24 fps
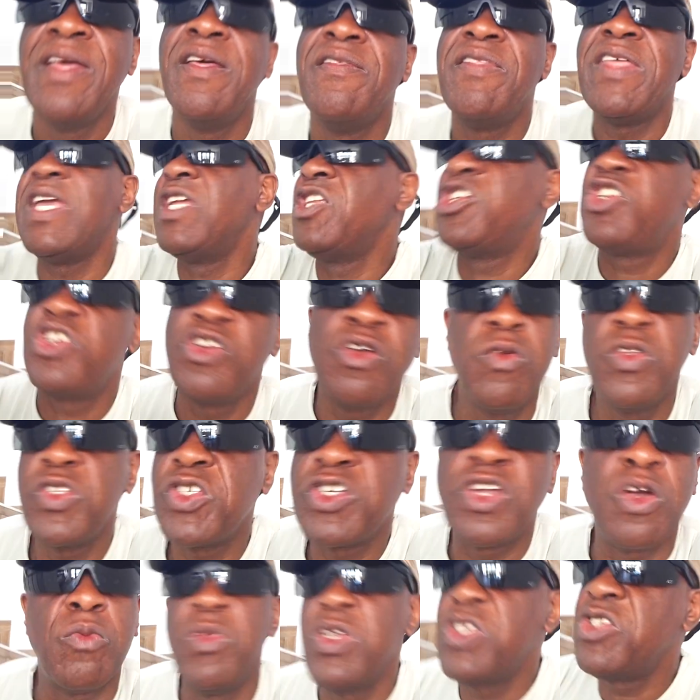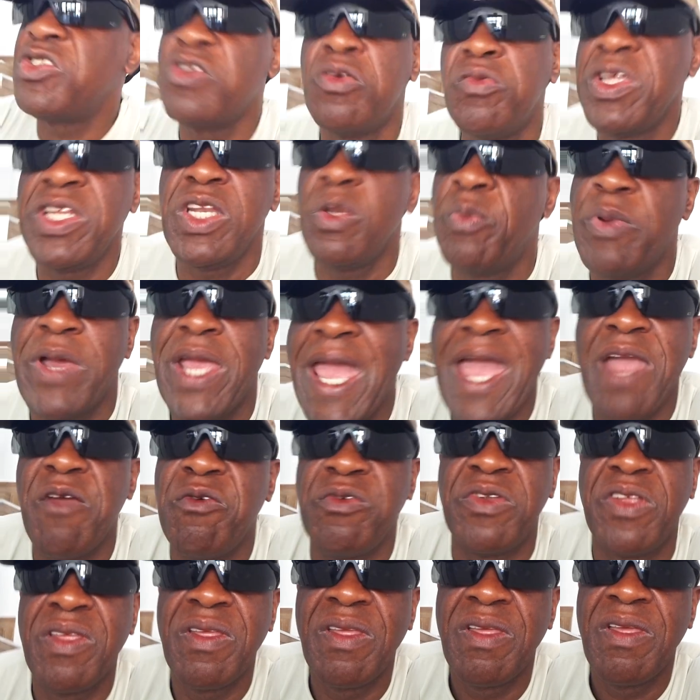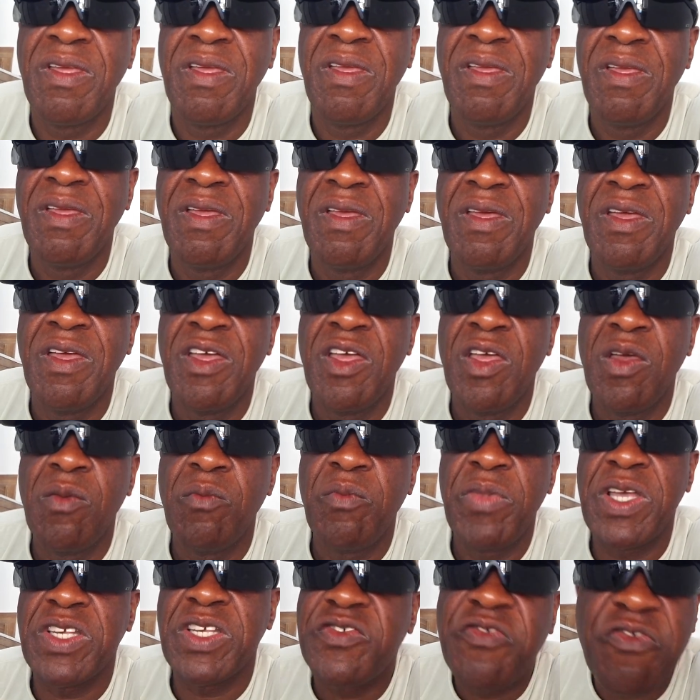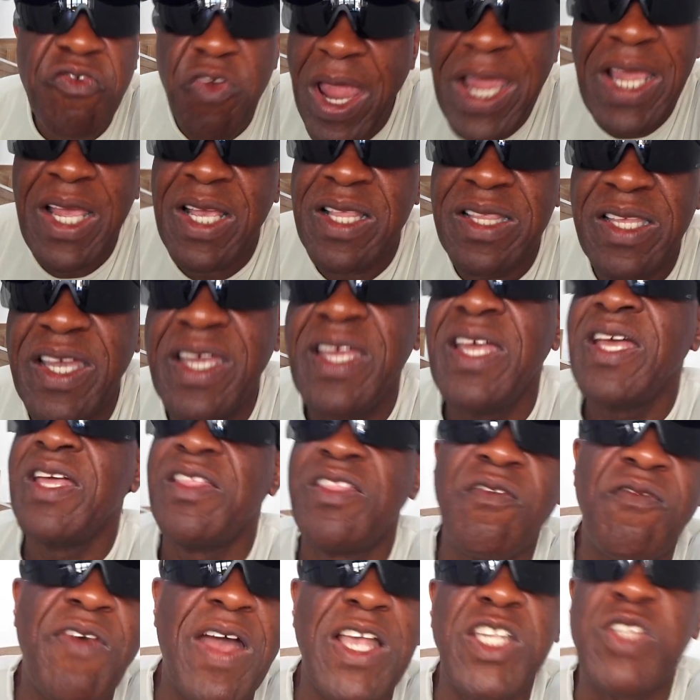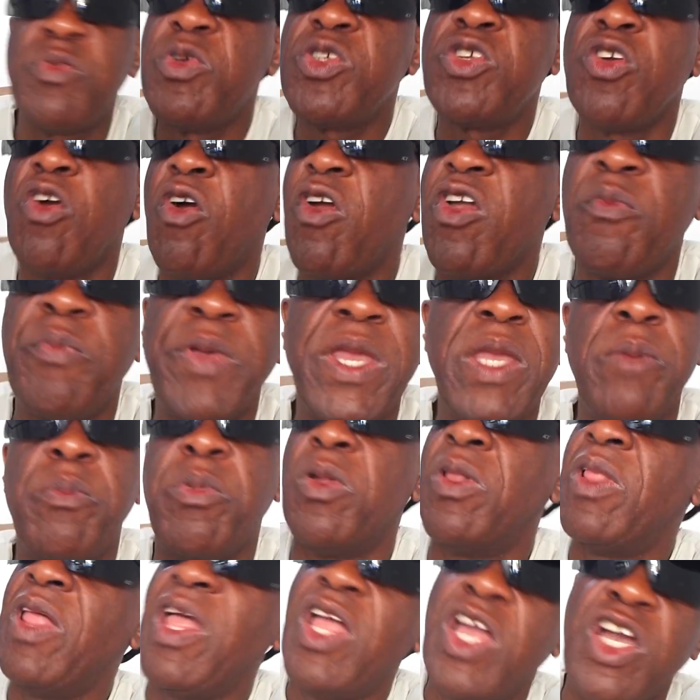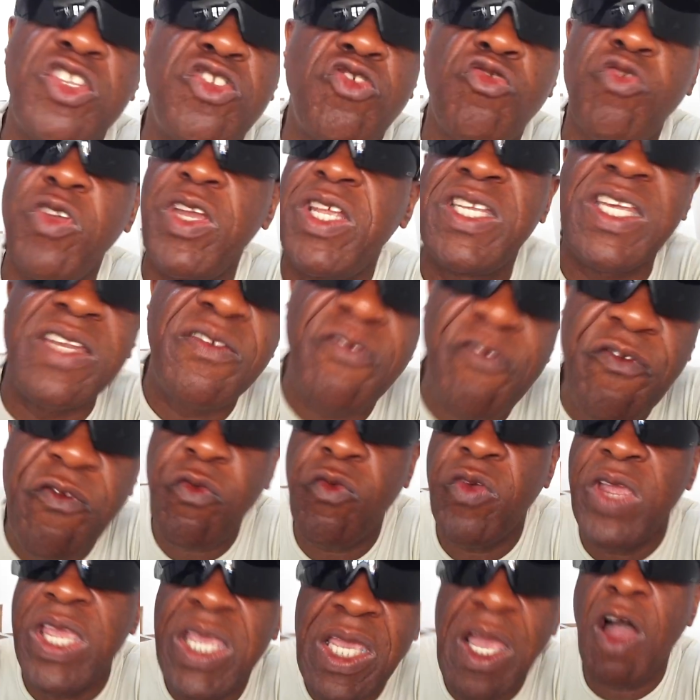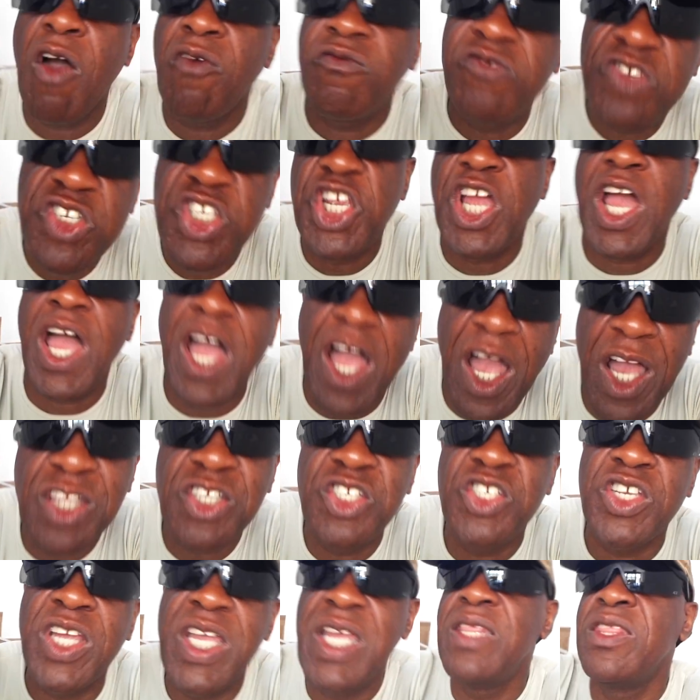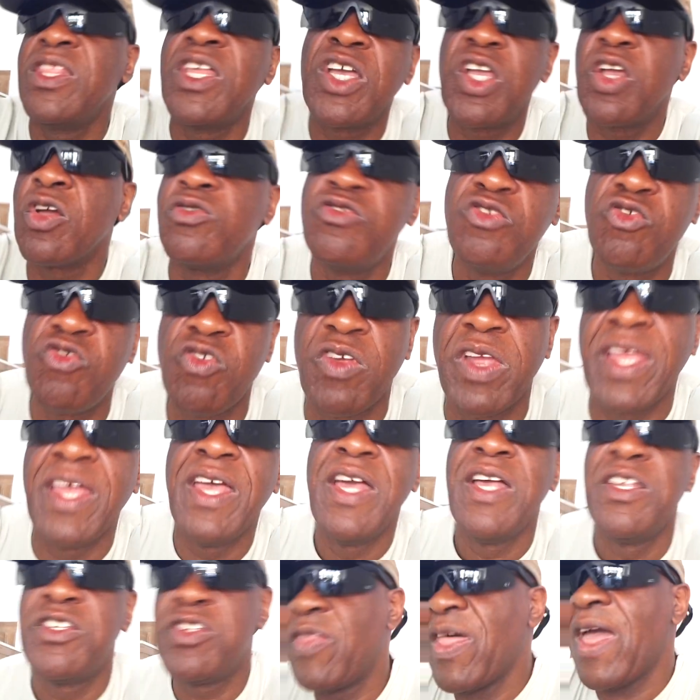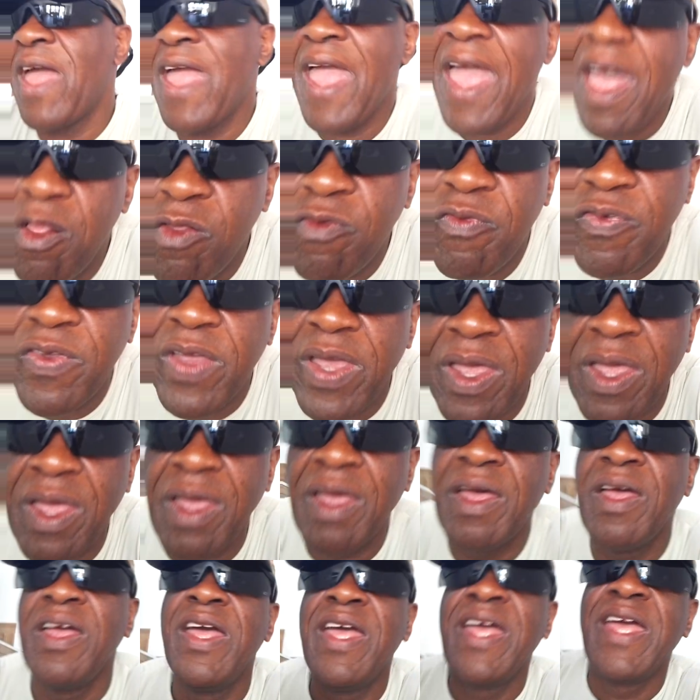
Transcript: the insurance companies don't need to pay out. Because frankly, the vast majority of people are treated free of charge in the country. So that healthcare